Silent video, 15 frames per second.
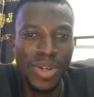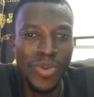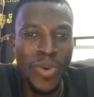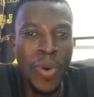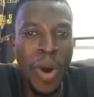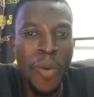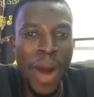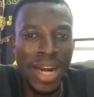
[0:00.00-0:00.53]

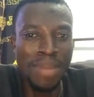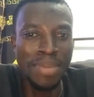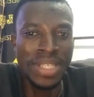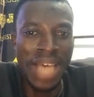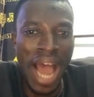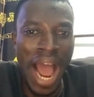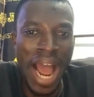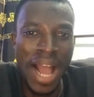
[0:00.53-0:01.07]
Who are the
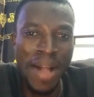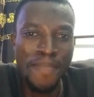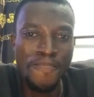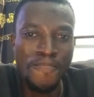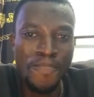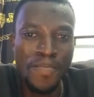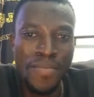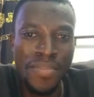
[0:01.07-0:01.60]
bizarre?
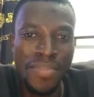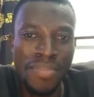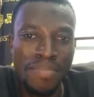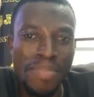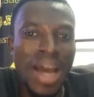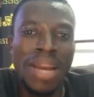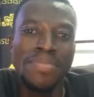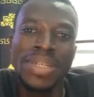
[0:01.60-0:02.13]

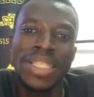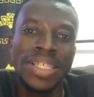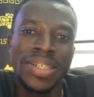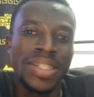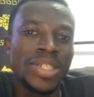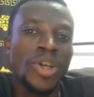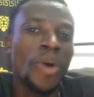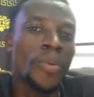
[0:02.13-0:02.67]
Parliament
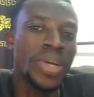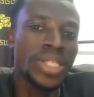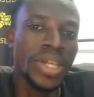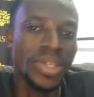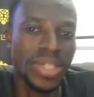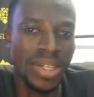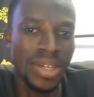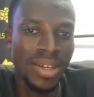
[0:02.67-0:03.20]
is on
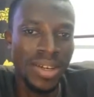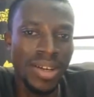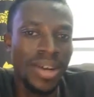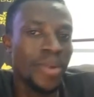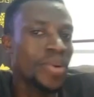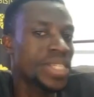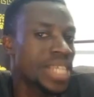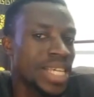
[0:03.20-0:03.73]
recess.
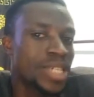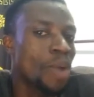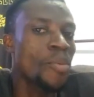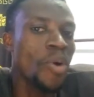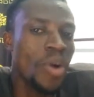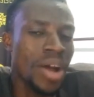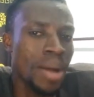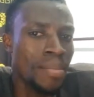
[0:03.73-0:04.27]
Recess,
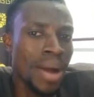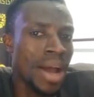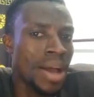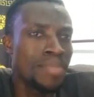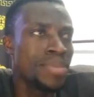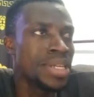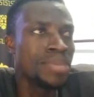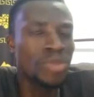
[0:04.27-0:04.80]

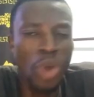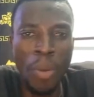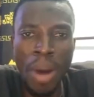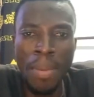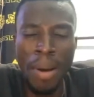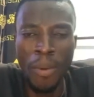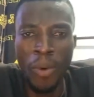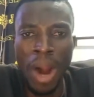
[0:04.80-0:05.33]
my name is
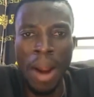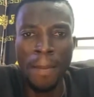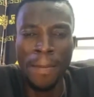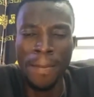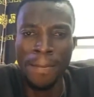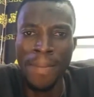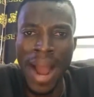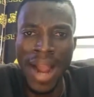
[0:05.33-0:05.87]
Omaba
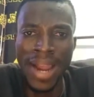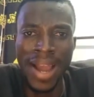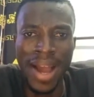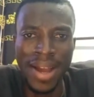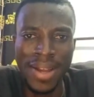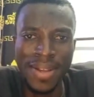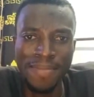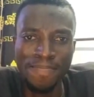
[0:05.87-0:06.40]
Krabaka.